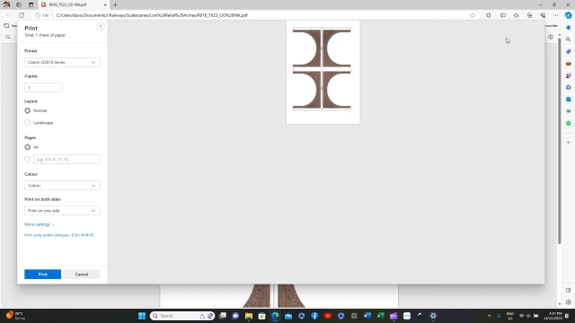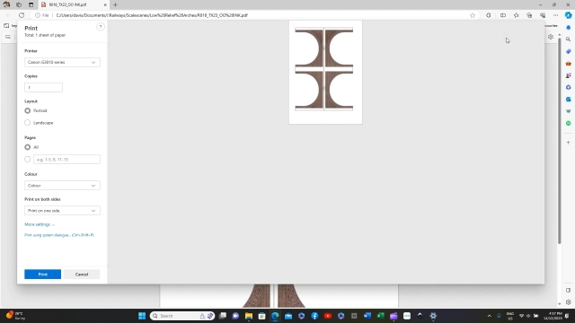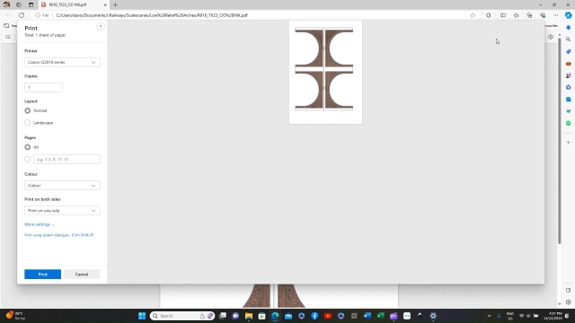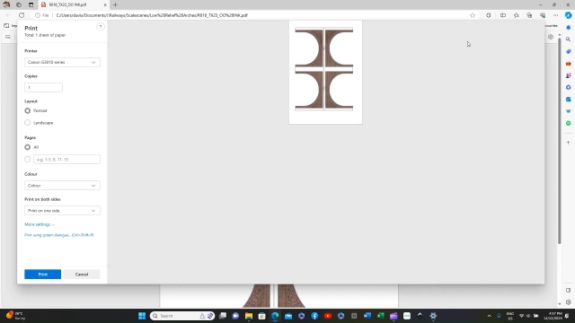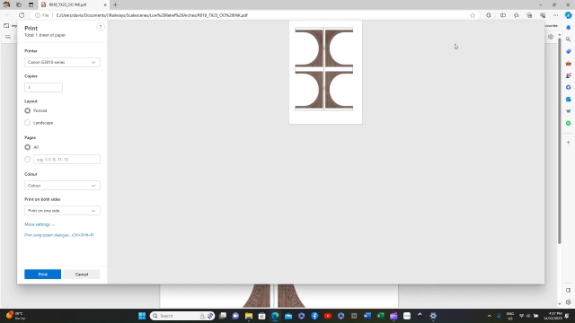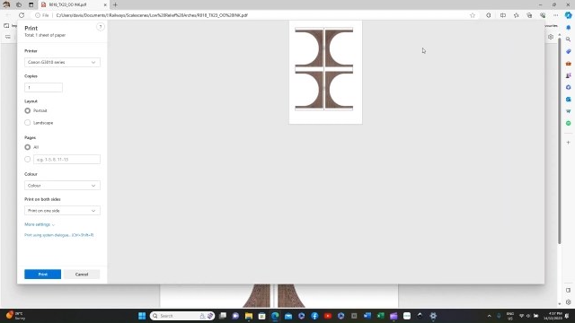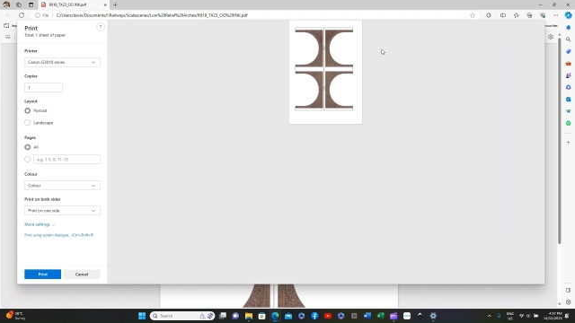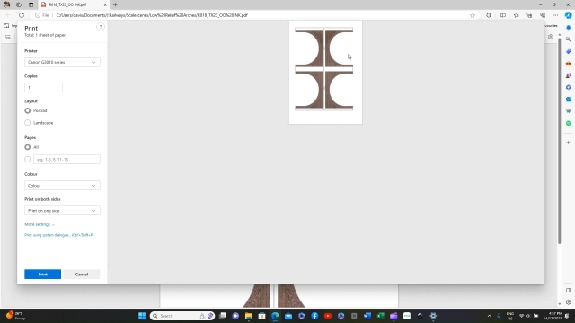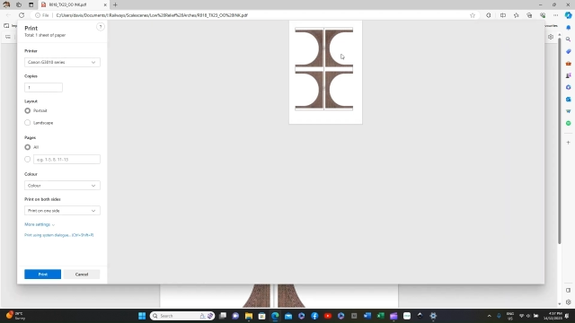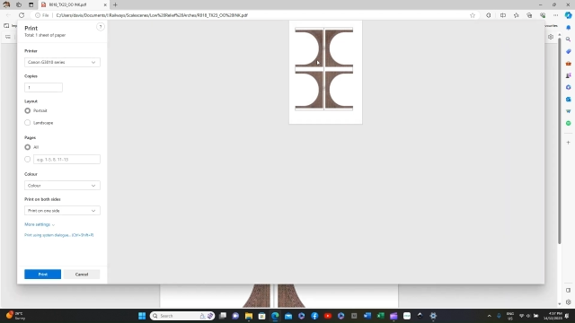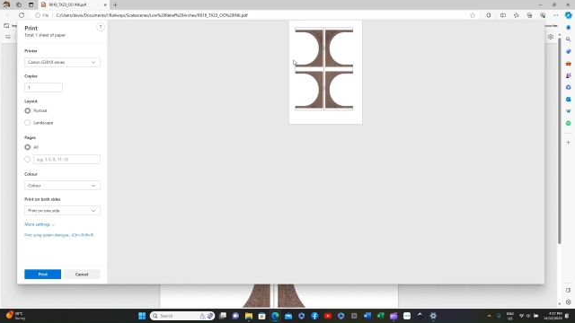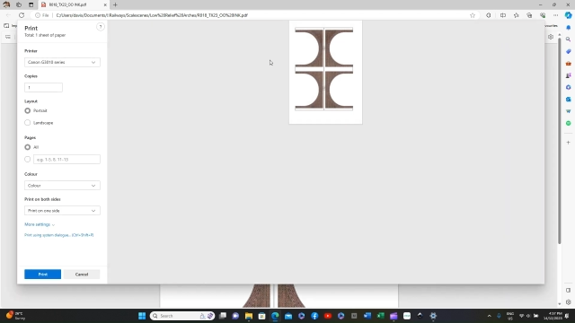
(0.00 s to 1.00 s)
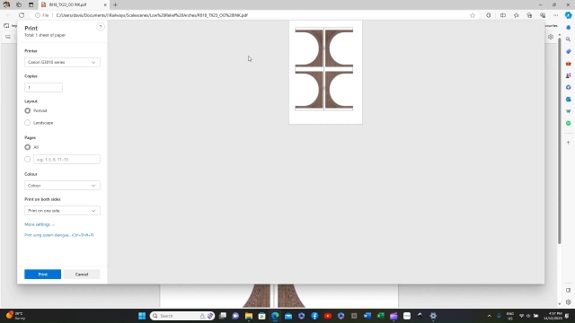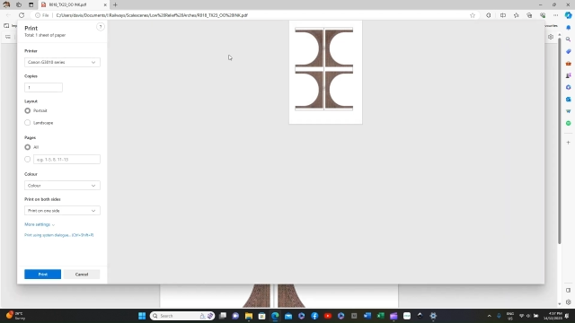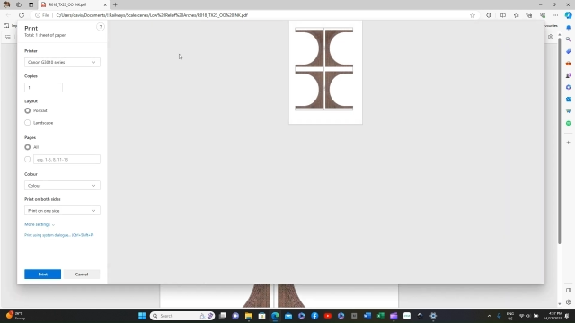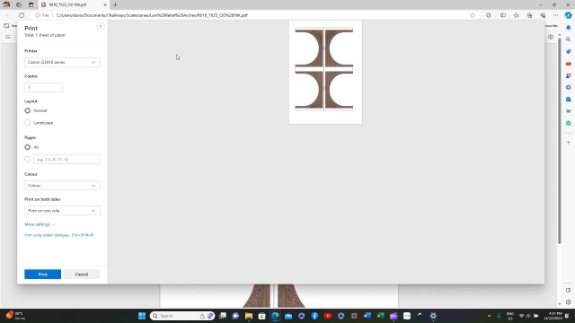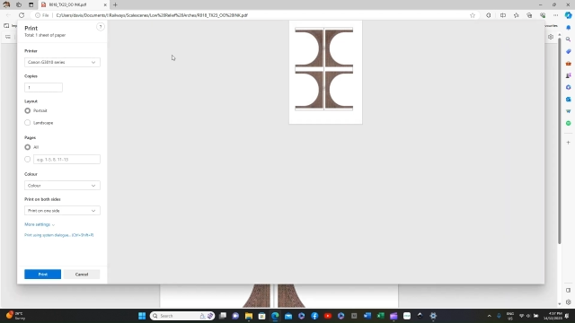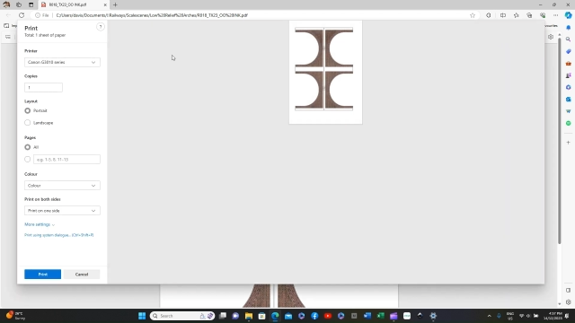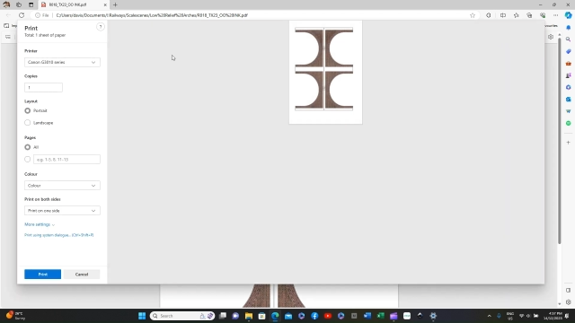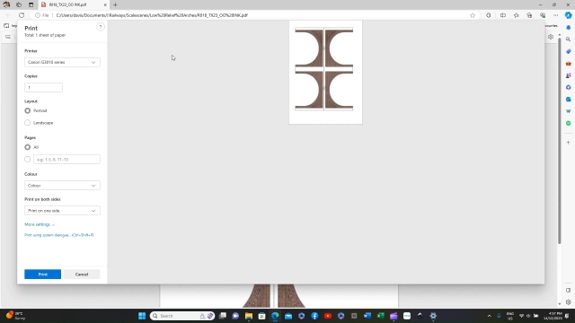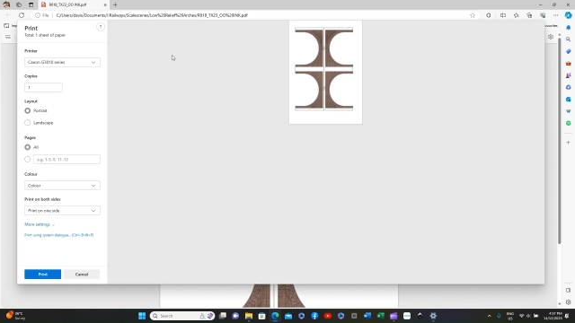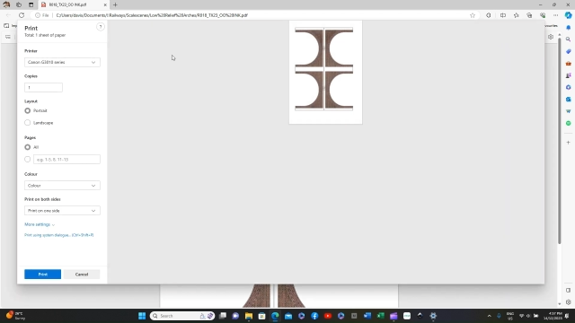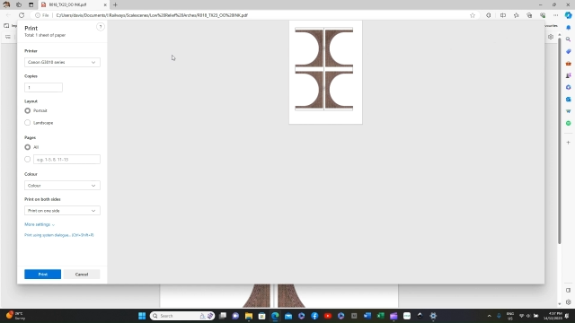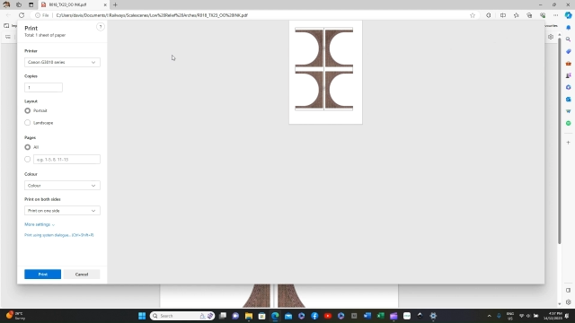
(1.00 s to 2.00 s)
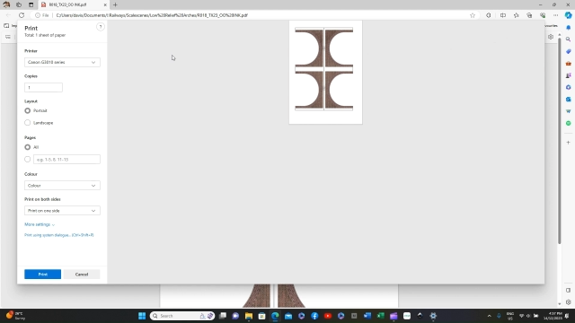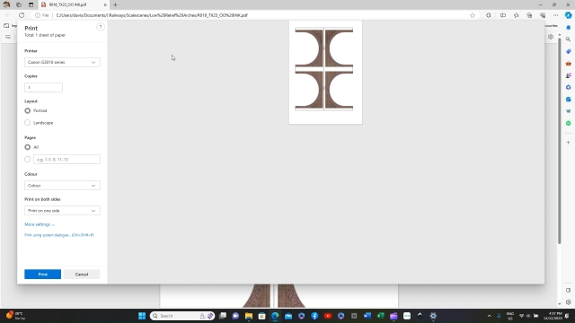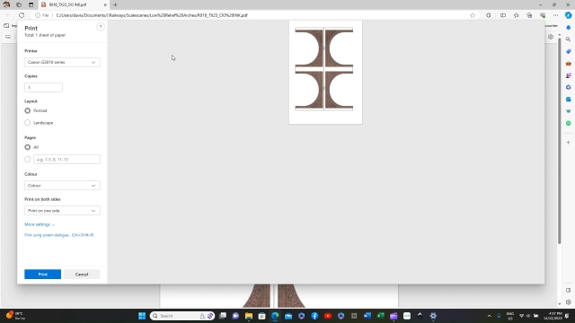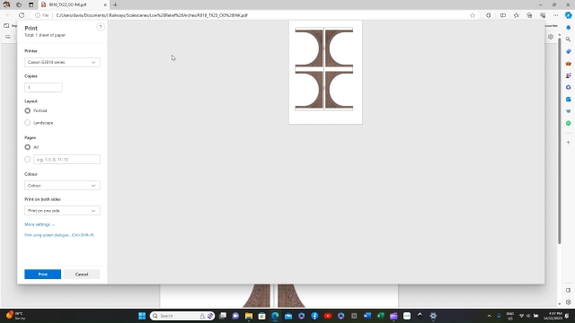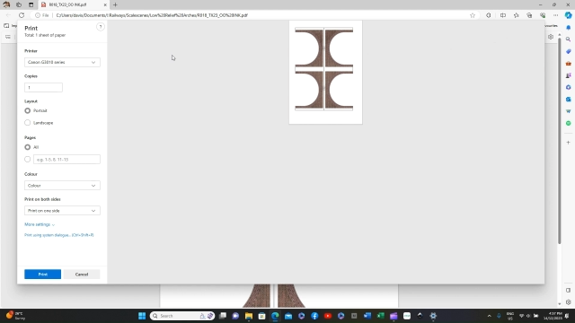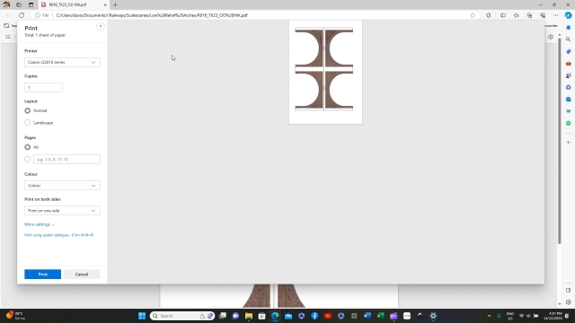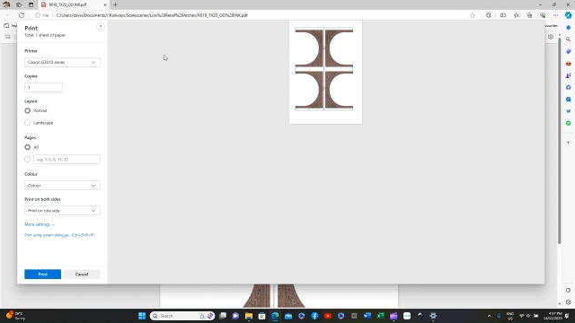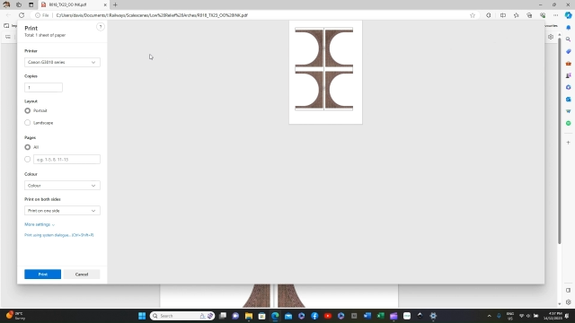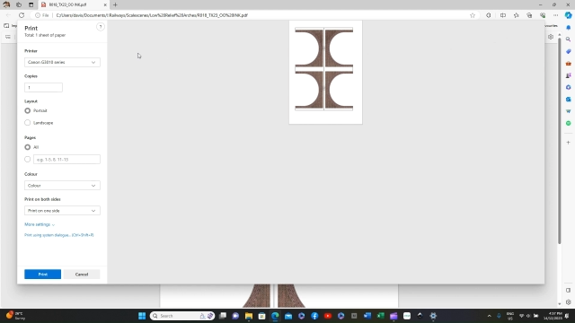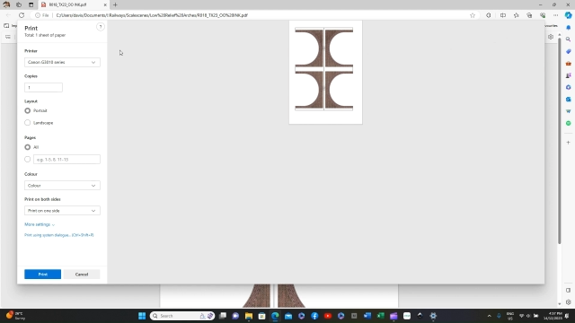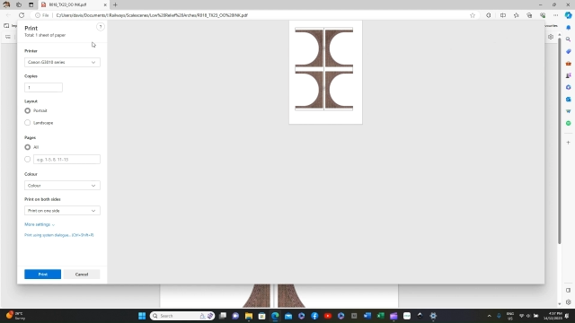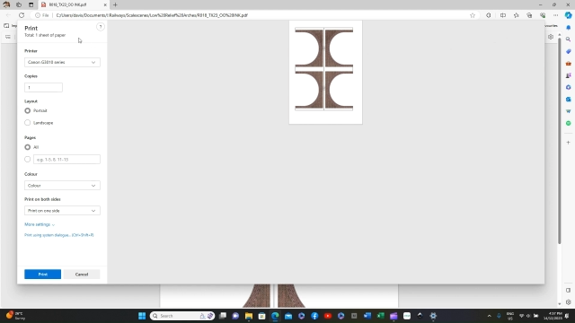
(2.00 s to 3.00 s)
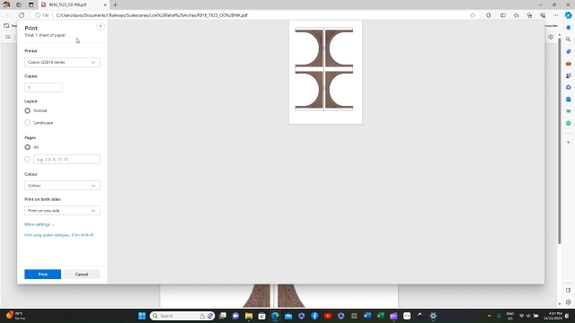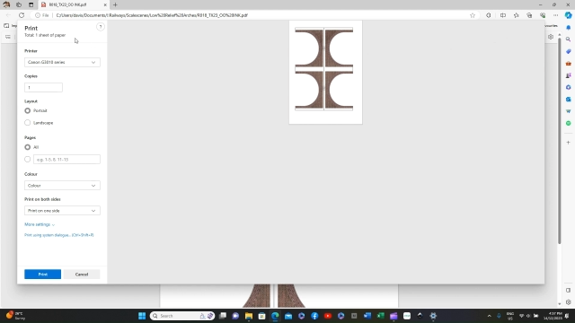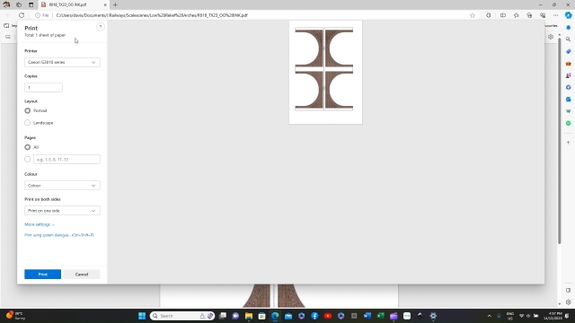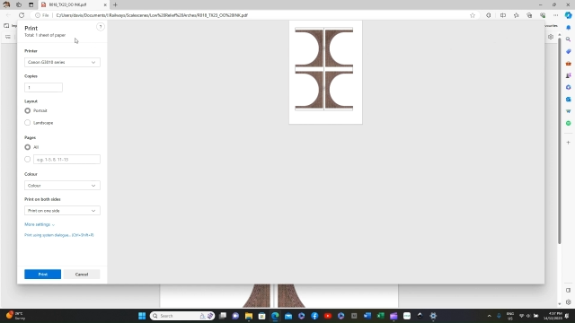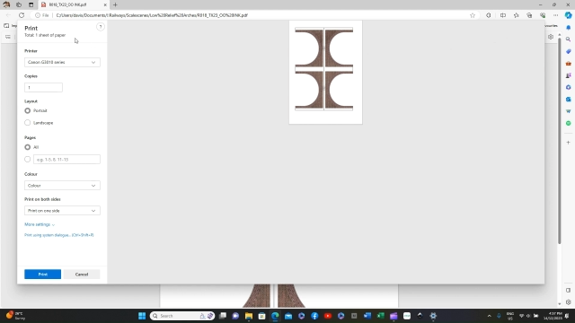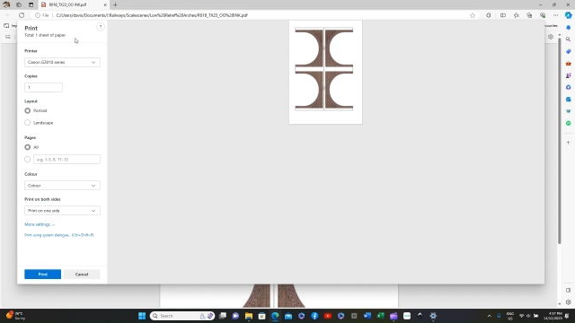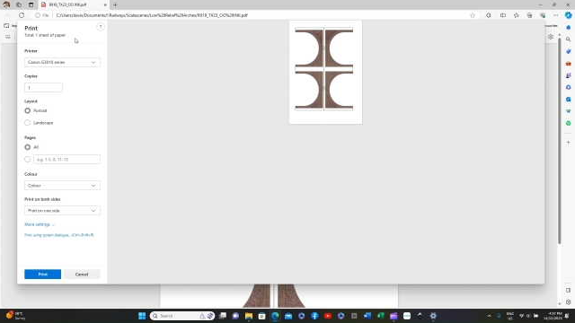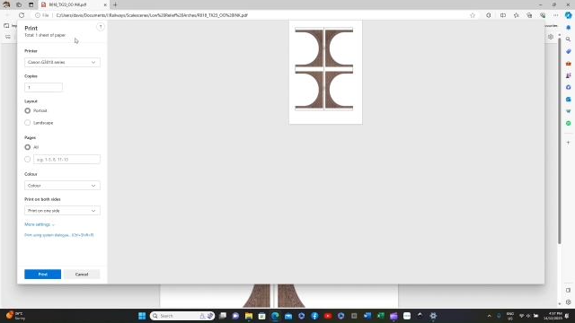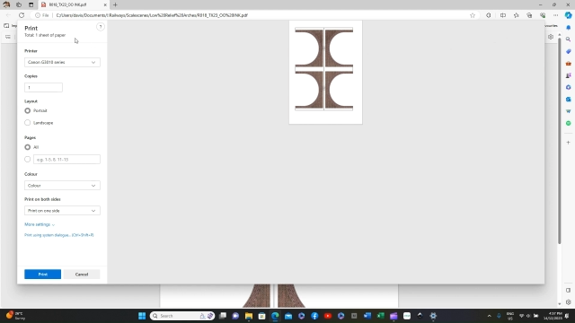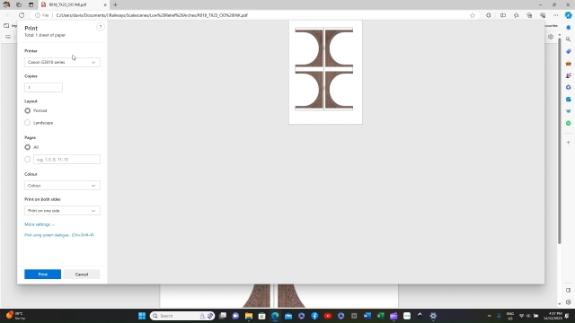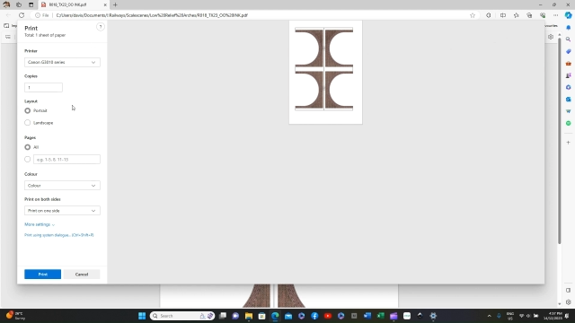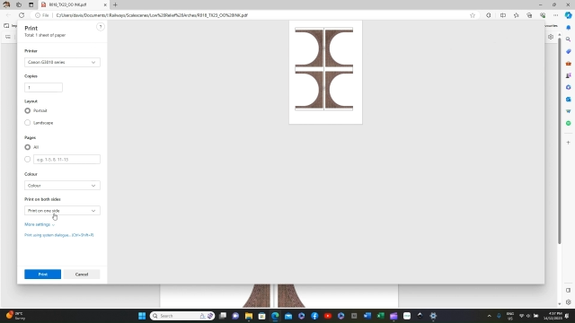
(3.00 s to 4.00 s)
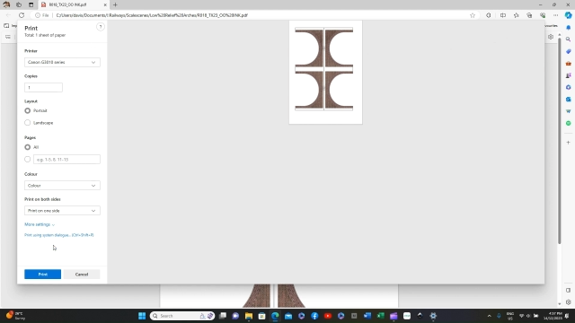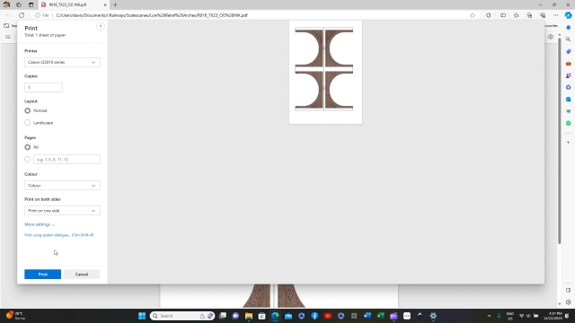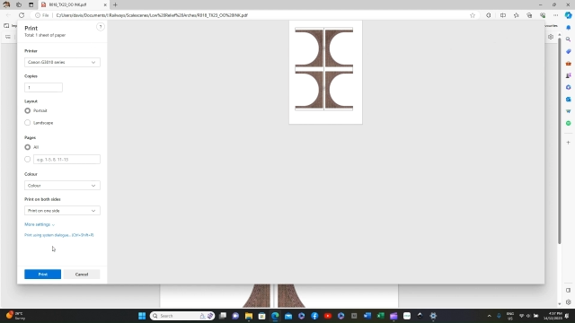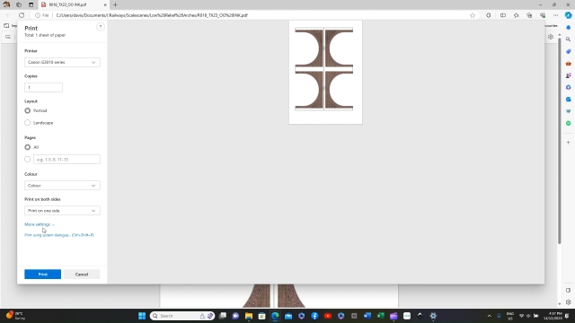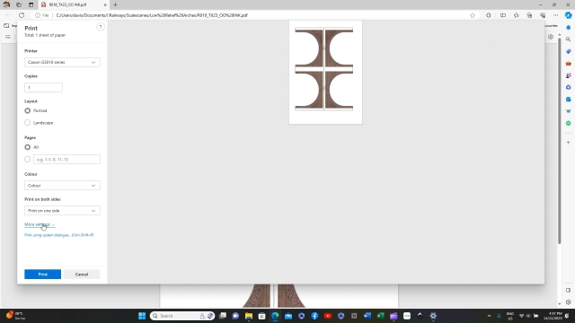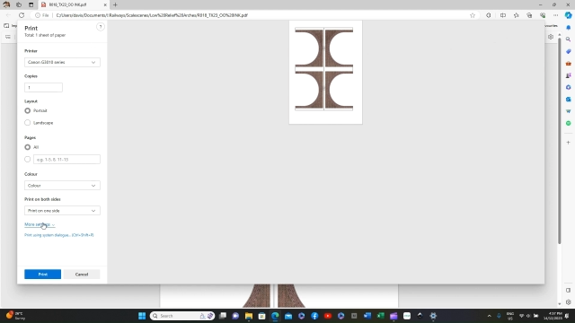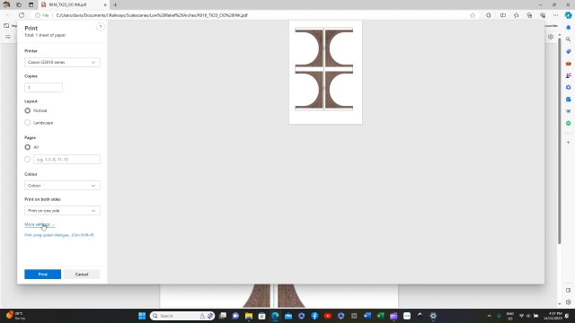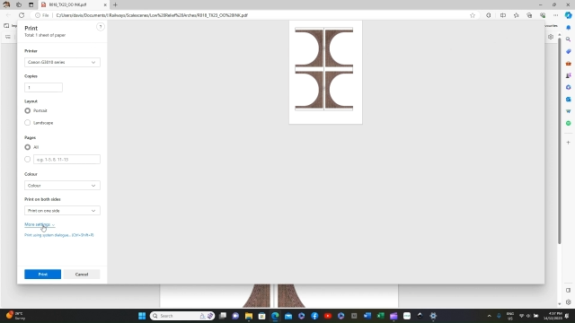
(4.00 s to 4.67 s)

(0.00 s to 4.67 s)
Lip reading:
(no speaker visible)